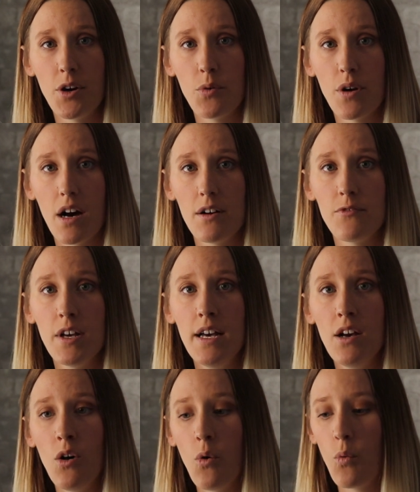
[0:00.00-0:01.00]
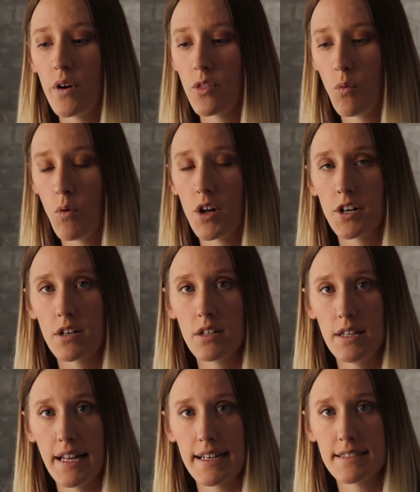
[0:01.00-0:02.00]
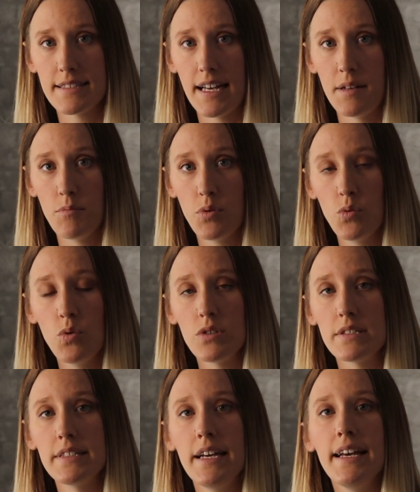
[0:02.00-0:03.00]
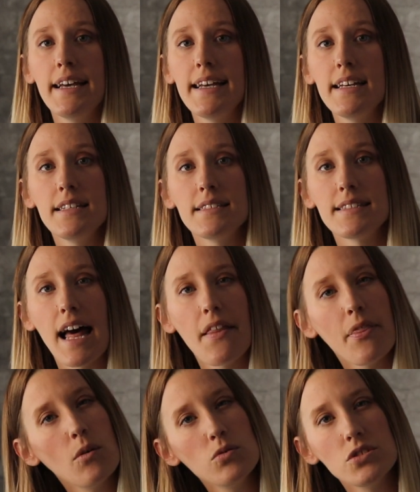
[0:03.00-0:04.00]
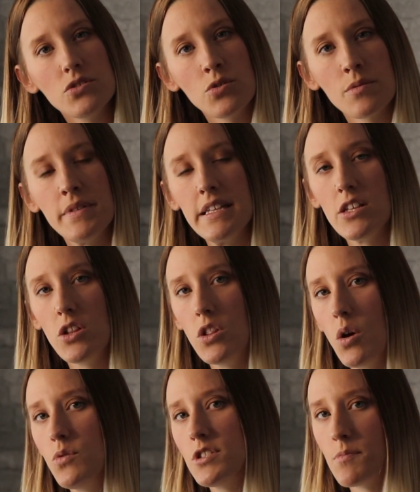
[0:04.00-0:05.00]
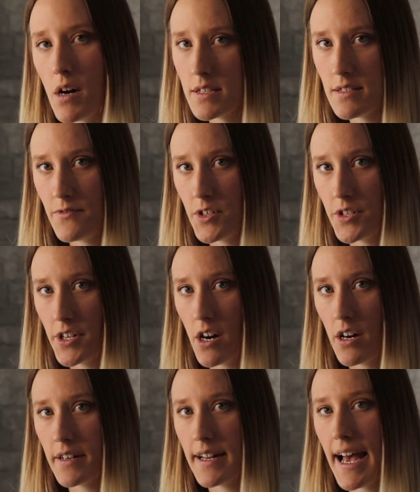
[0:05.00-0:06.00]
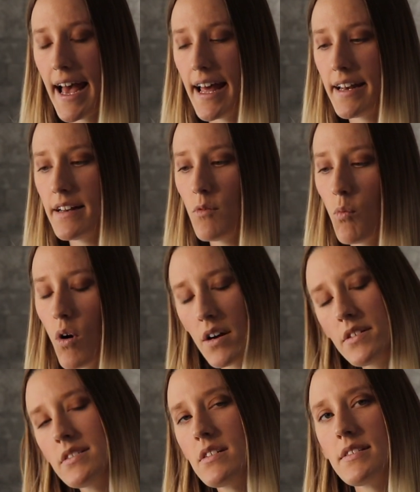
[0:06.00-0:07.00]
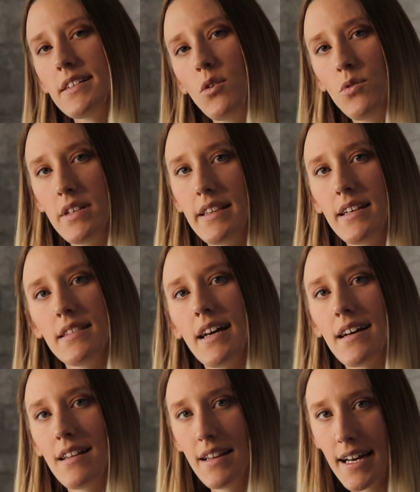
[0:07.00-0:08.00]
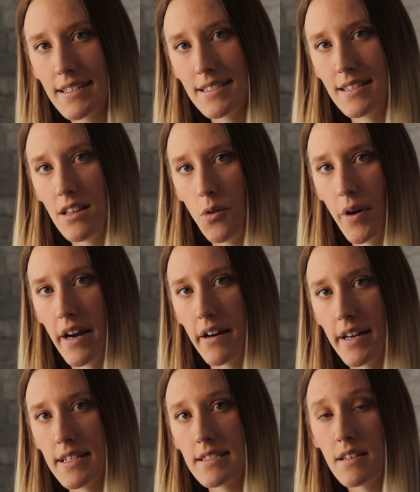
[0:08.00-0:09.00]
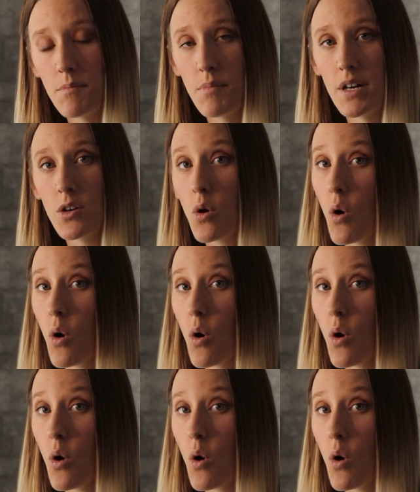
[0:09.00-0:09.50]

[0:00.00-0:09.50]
note of where the water collects and pools is that those are normally the low spots of your yard, and water is not the only thing that collects in low areas, but